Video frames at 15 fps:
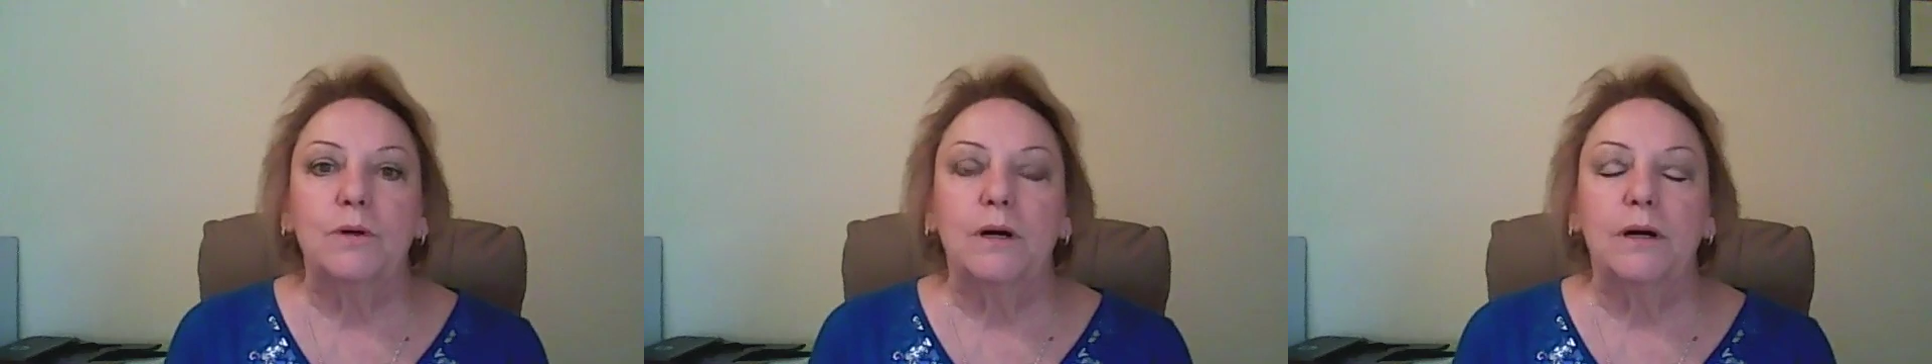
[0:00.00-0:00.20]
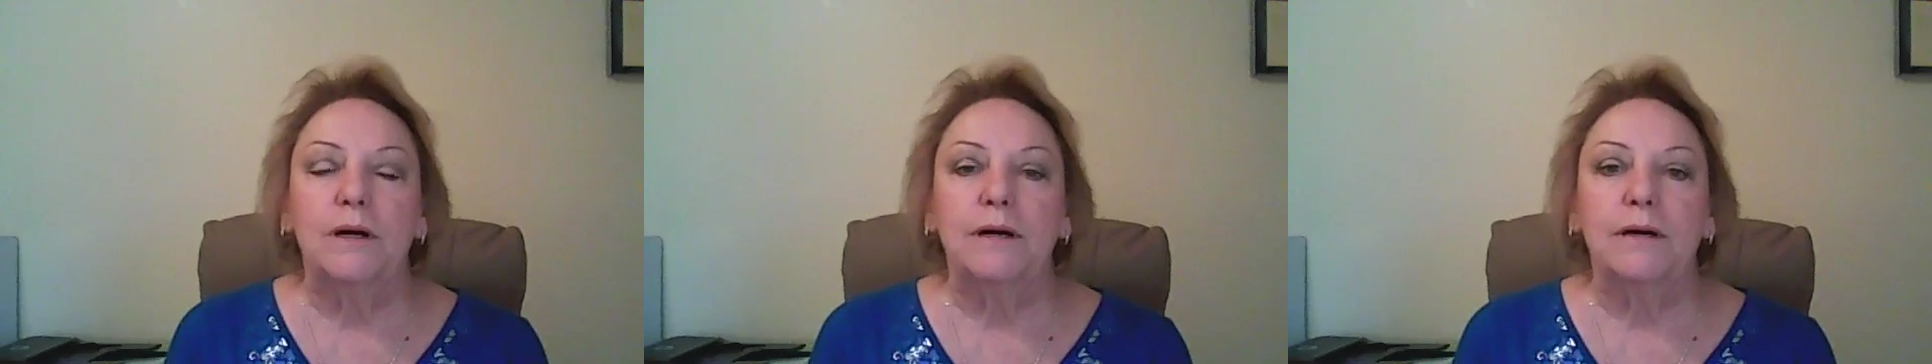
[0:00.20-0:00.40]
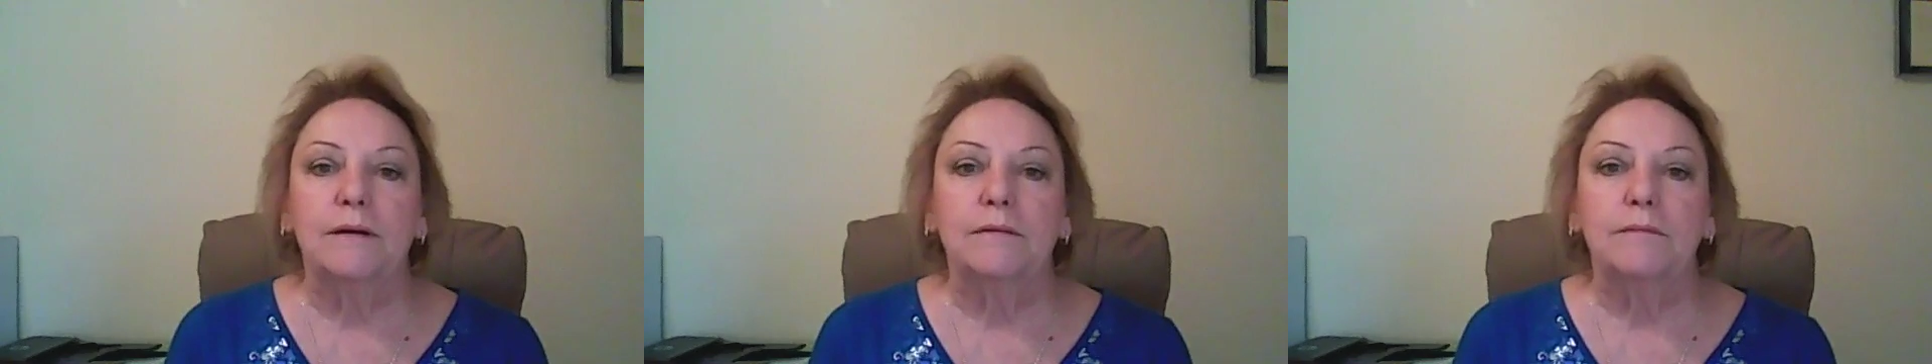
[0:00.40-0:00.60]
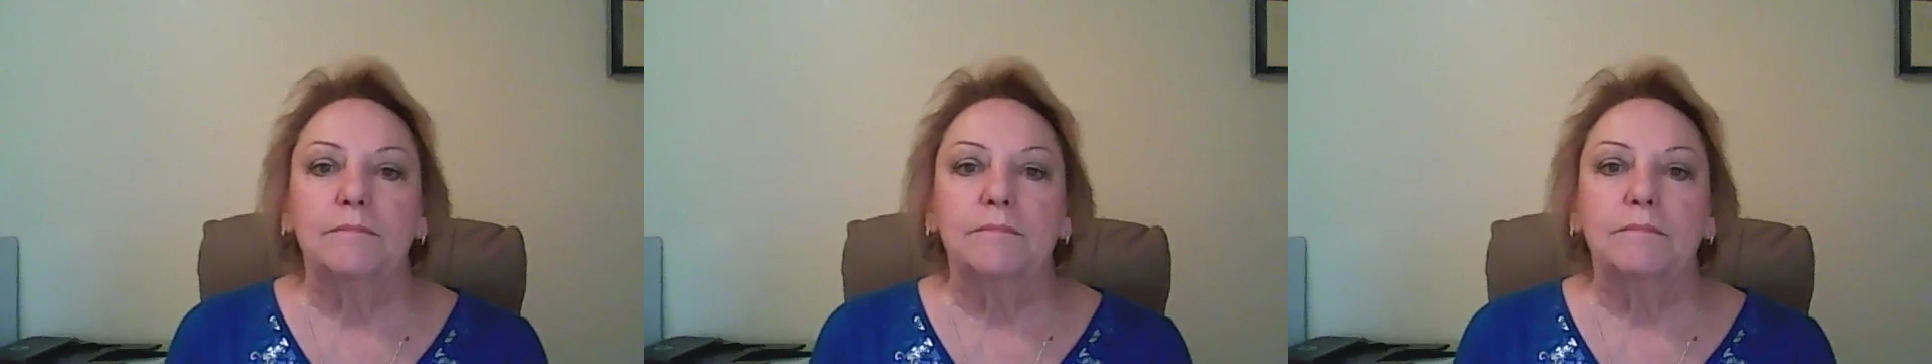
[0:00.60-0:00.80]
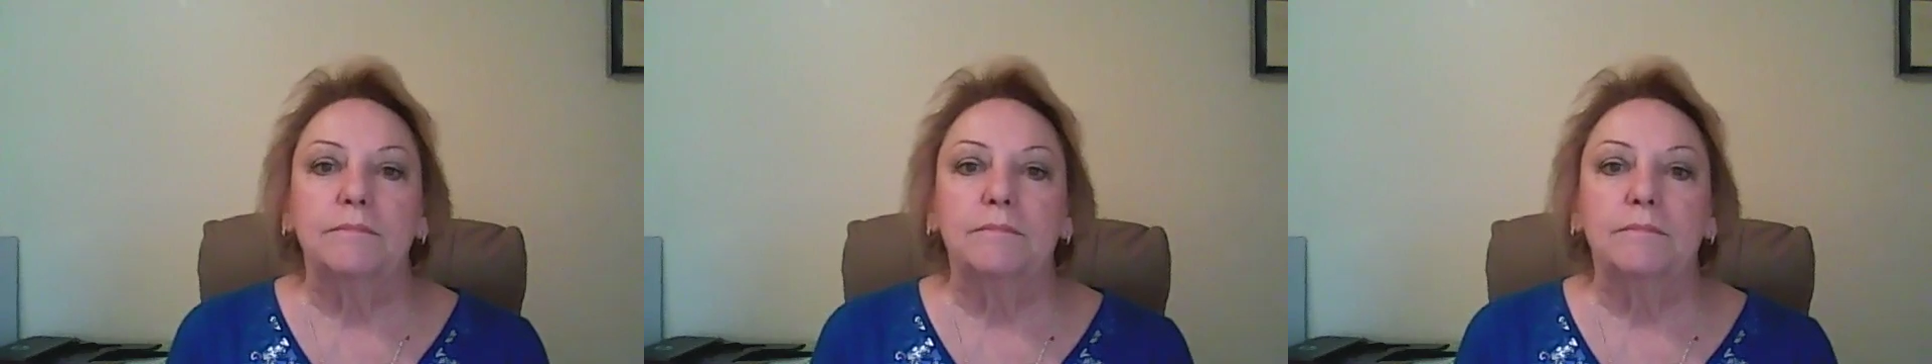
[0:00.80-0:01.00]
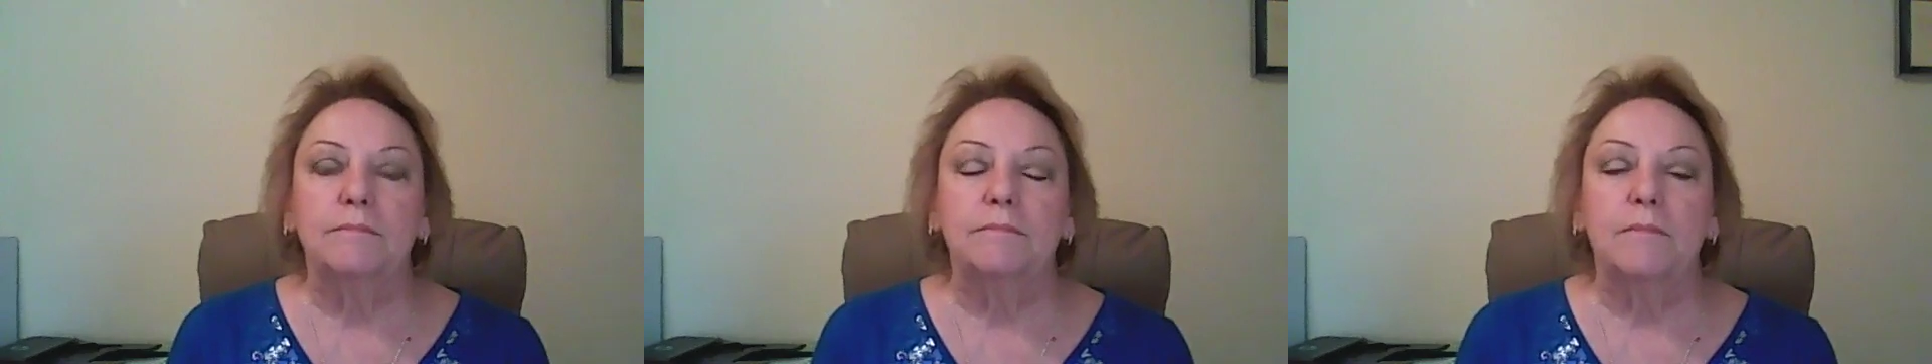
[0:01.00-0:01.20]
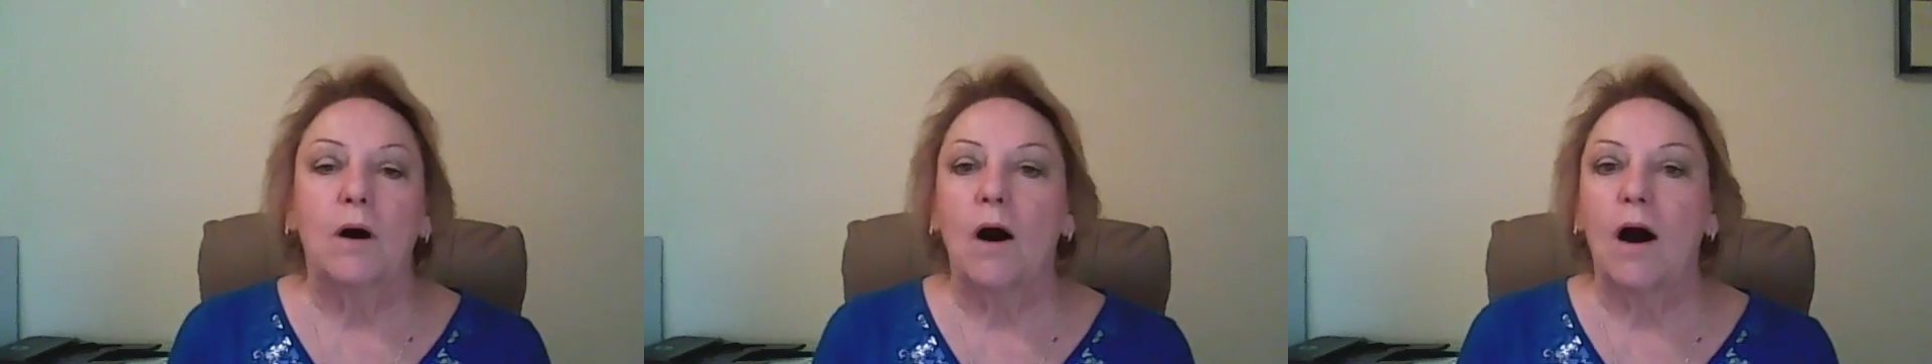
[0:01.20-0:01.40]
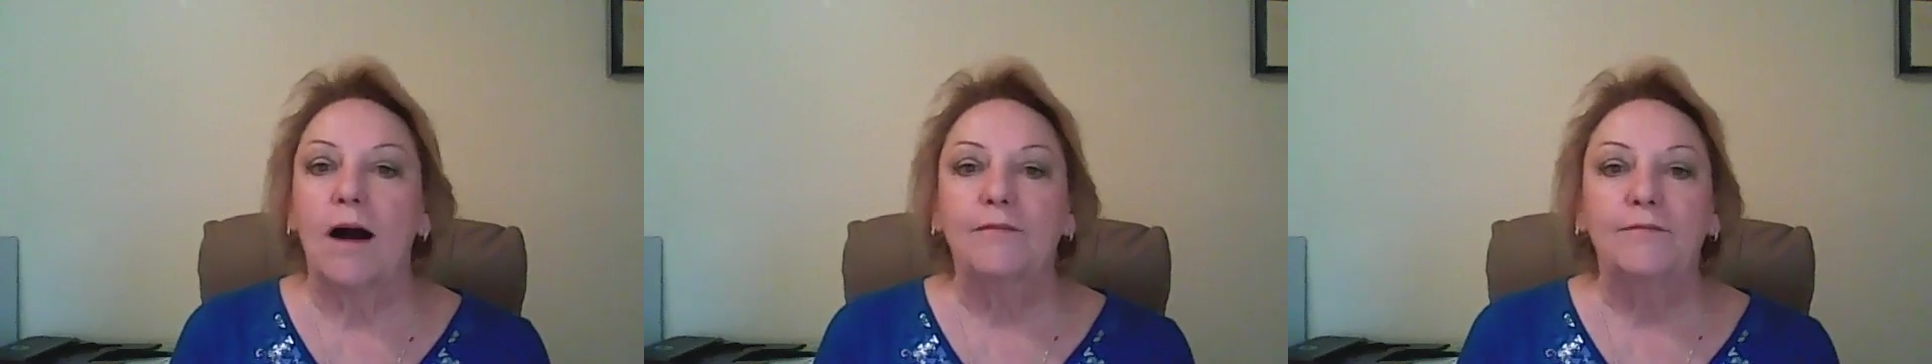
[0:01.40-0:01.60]
uh,
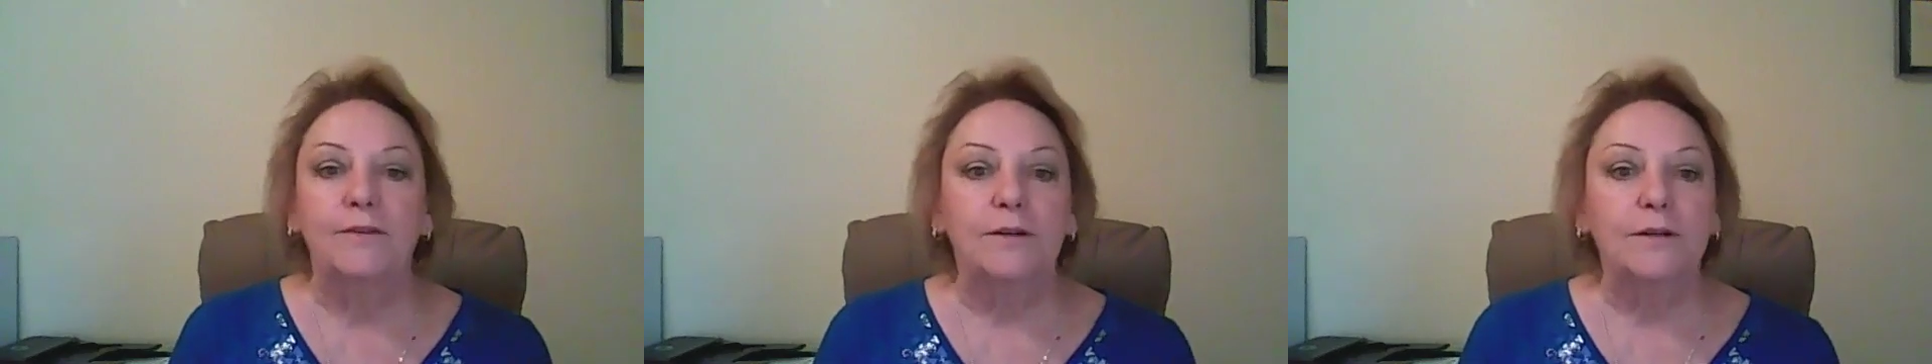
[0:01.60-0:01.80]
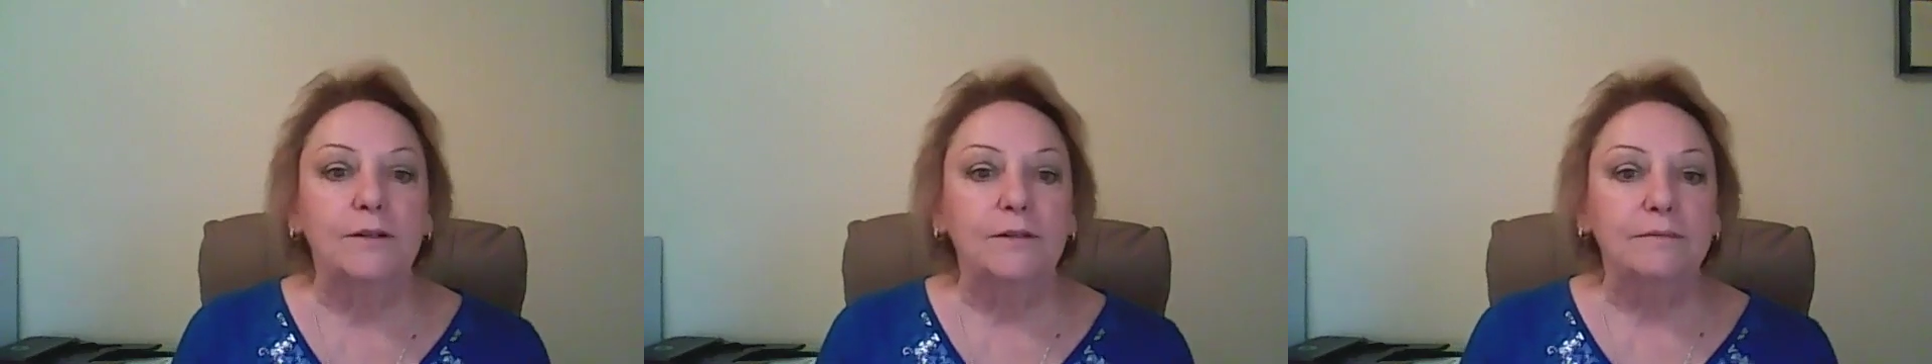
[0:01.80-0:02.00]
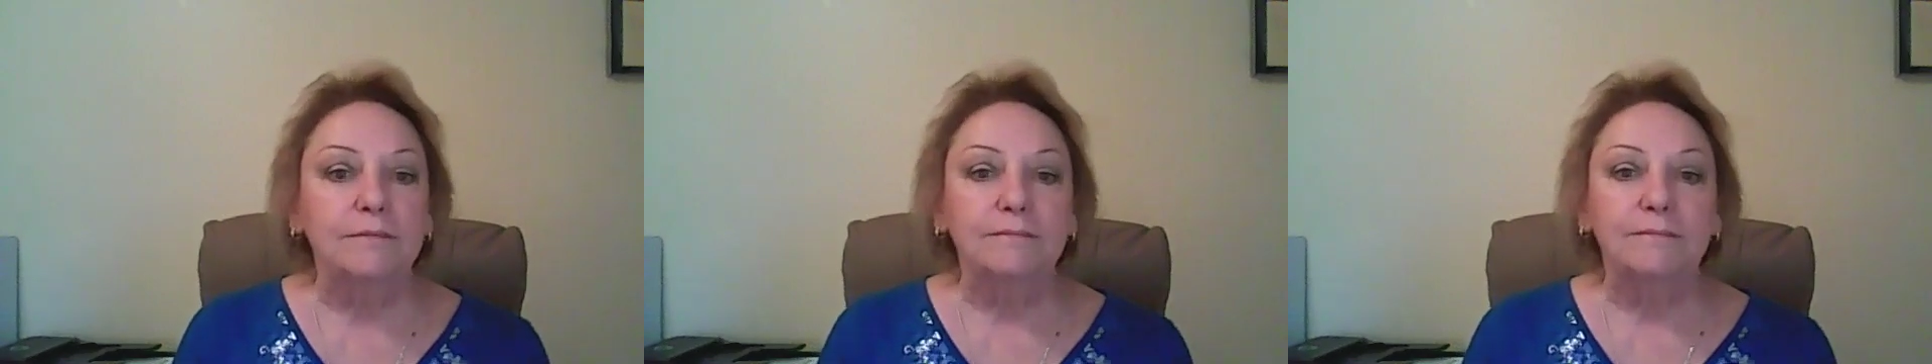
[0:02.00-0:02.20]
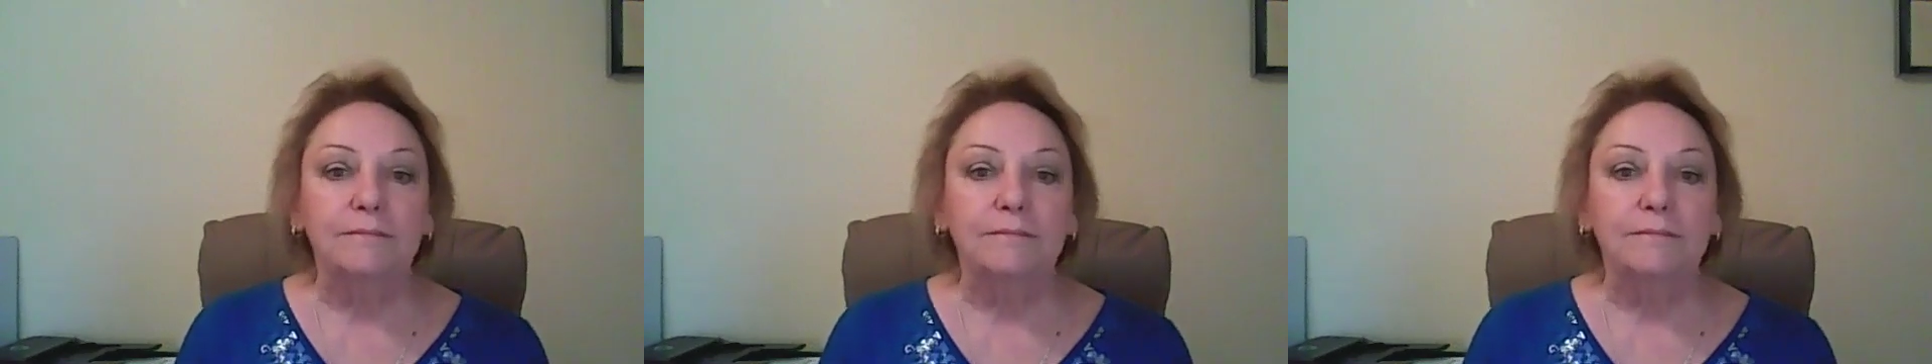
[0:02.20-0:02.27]
offer